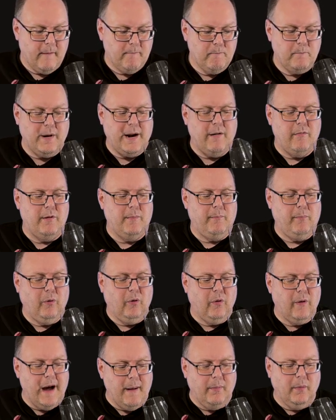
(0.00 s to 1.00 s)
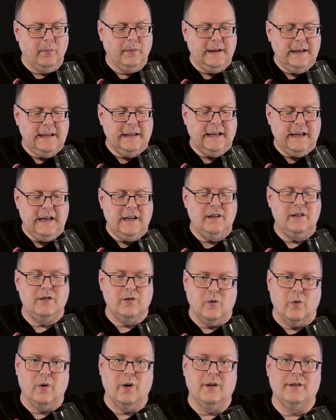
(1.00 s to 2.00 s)
But I would probably lean
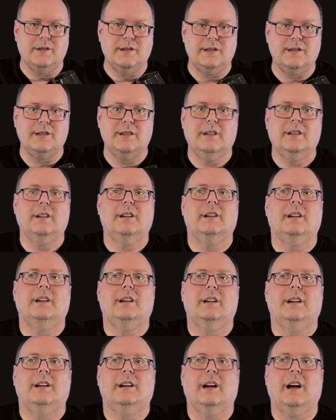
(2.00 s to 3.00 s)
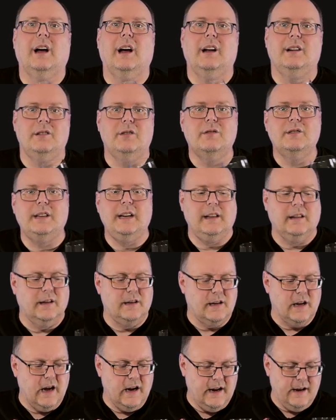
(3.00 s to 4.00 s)
towards uh, New
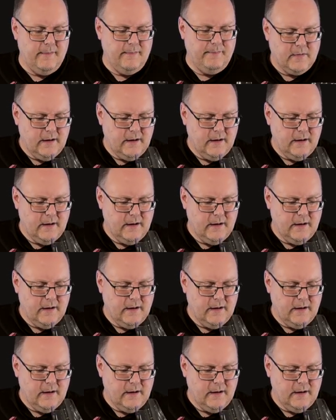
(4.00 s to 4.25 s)
Zealand on it.